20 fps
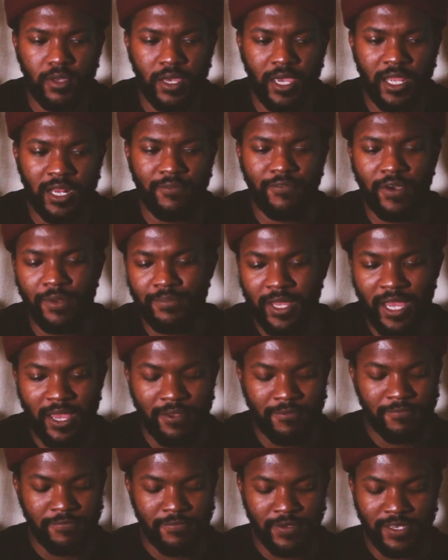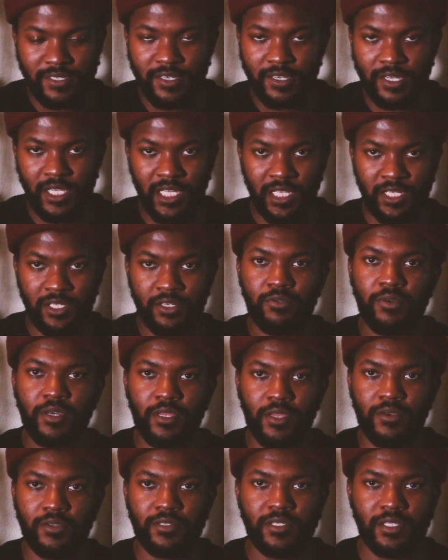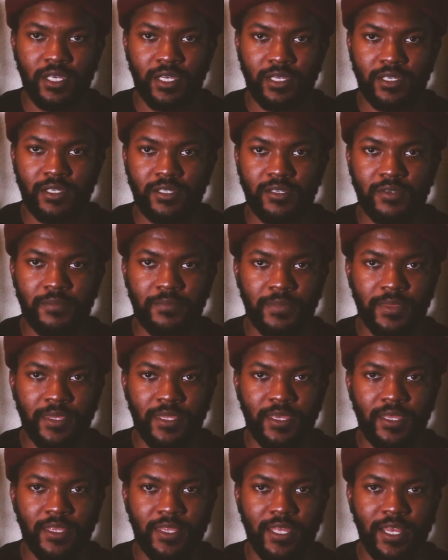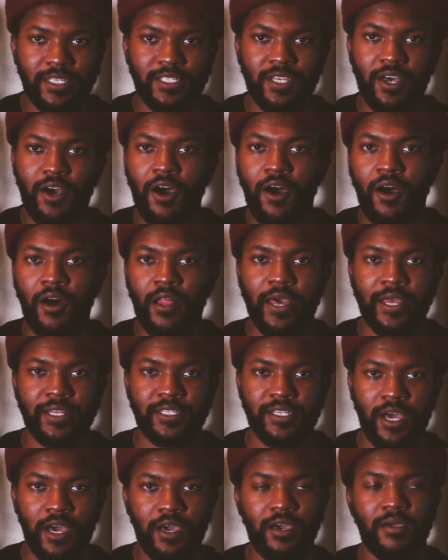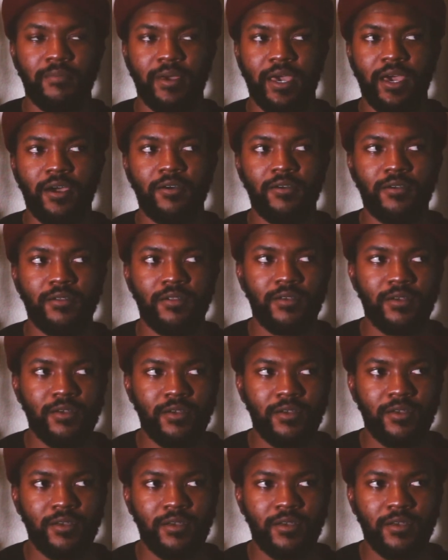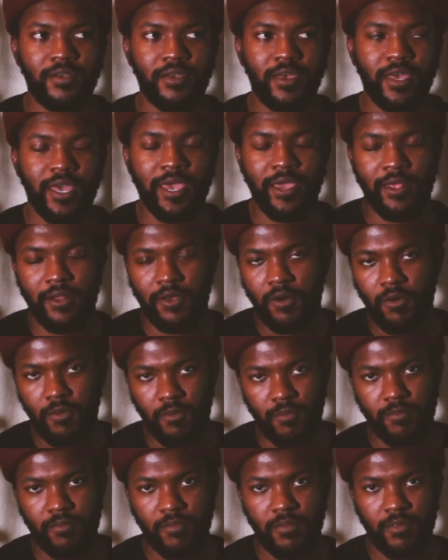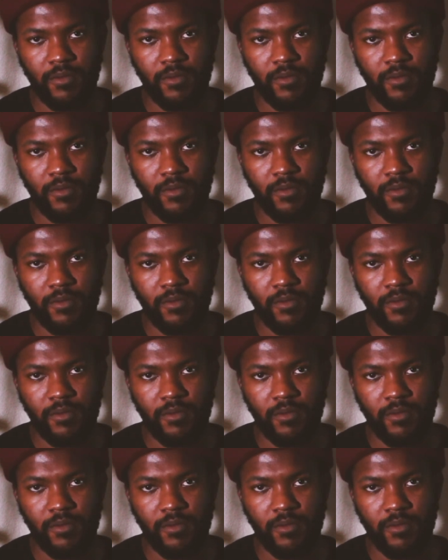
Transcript: And if I'm not physically doing those things, that's all I talk about at home,